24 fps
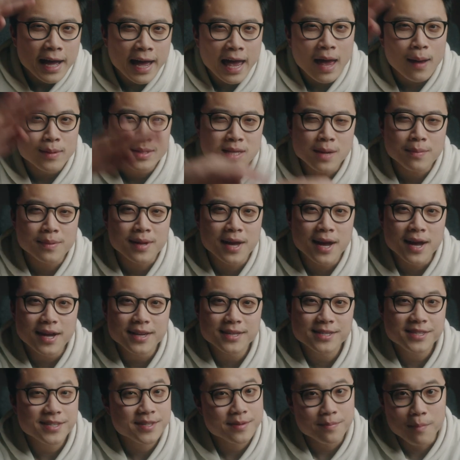Hey, what's up
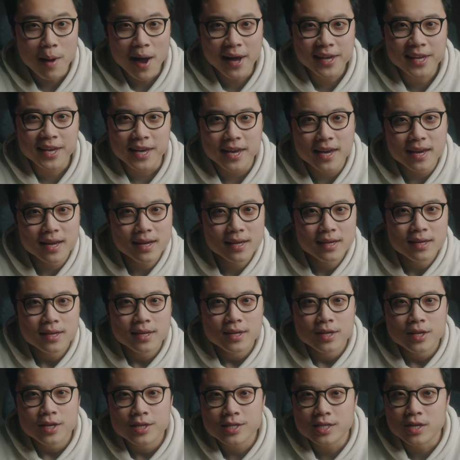guys, Mike here.
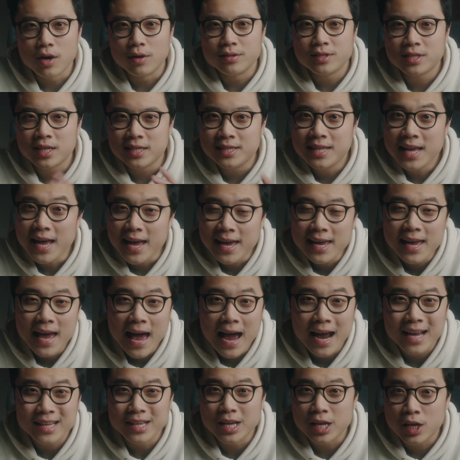So today
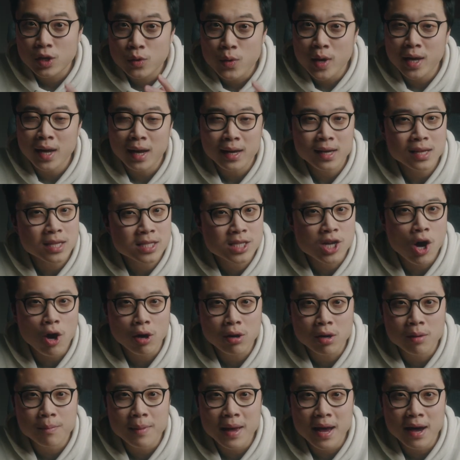I'm gonna quickly
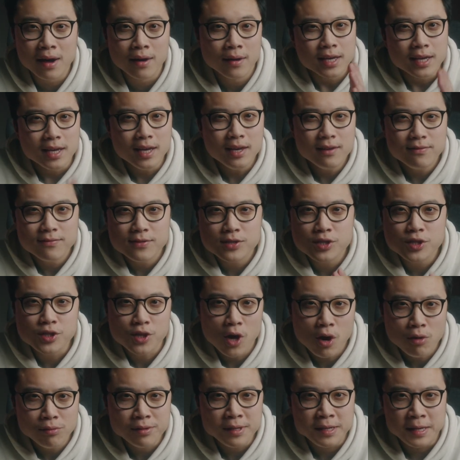talk about if
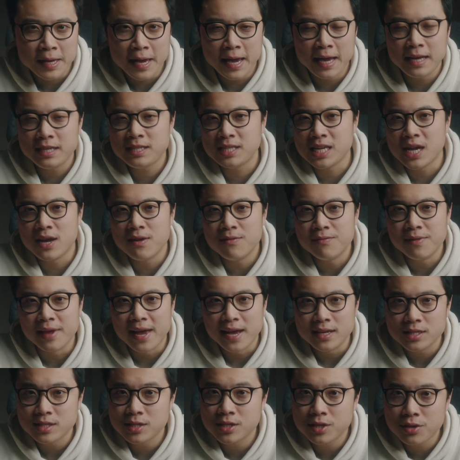Sony
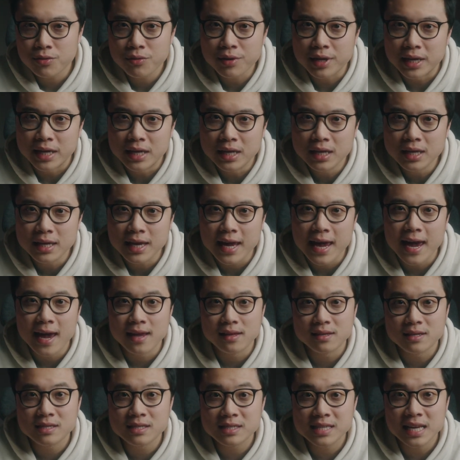A7S III
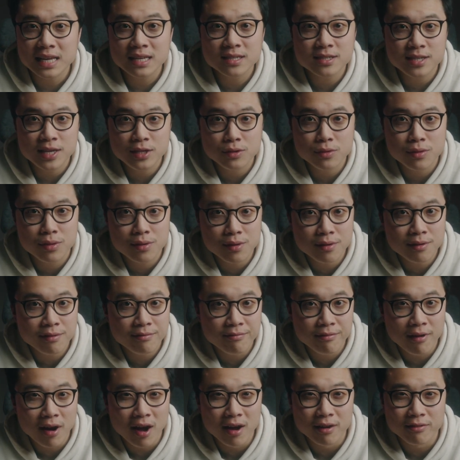and
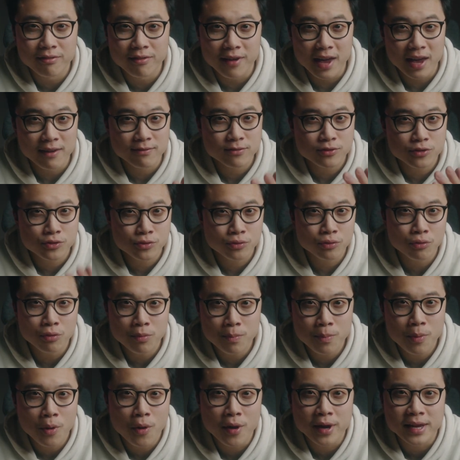16-35
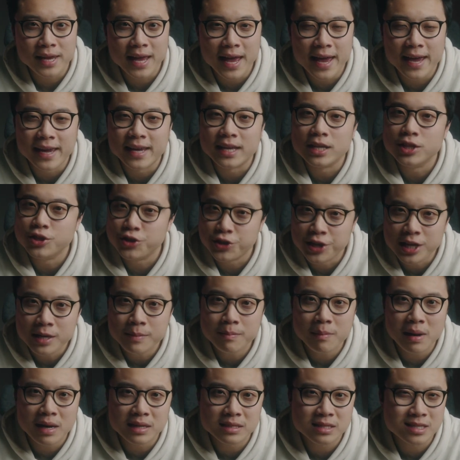f2.8 G
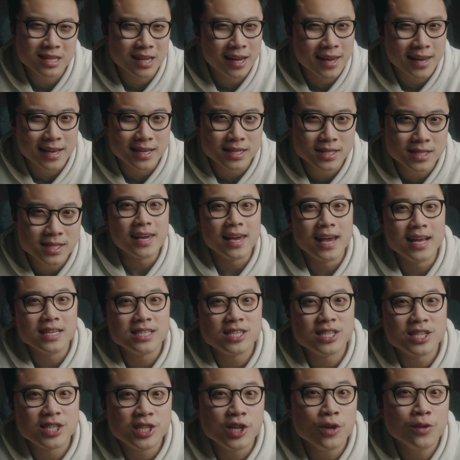Master lens is
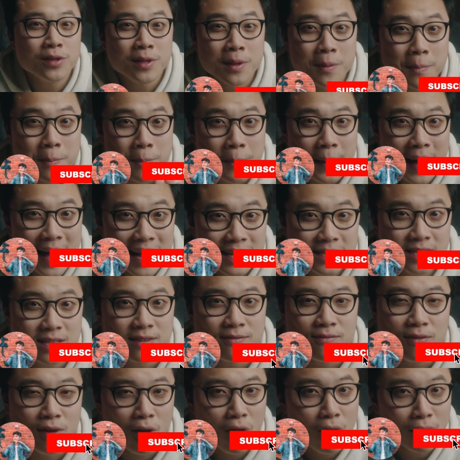still the best
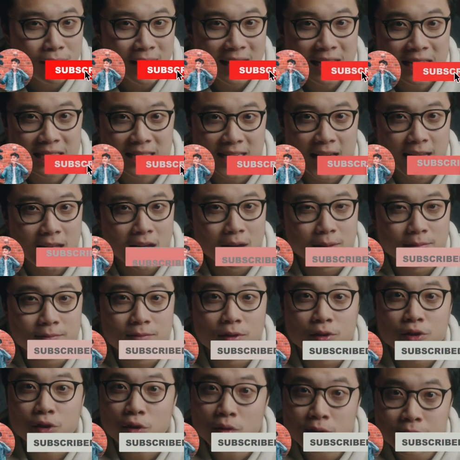vlogging setup
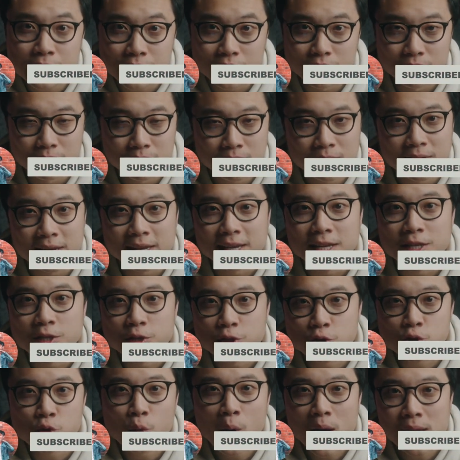for YouTube
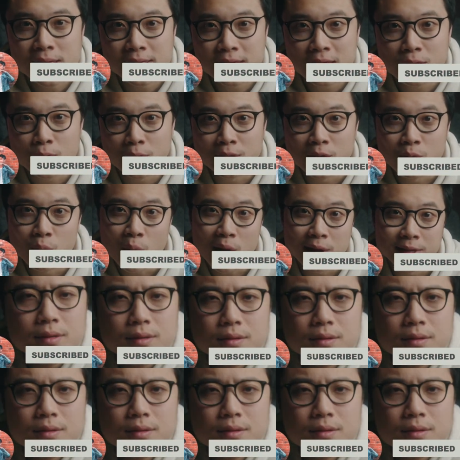in 2021.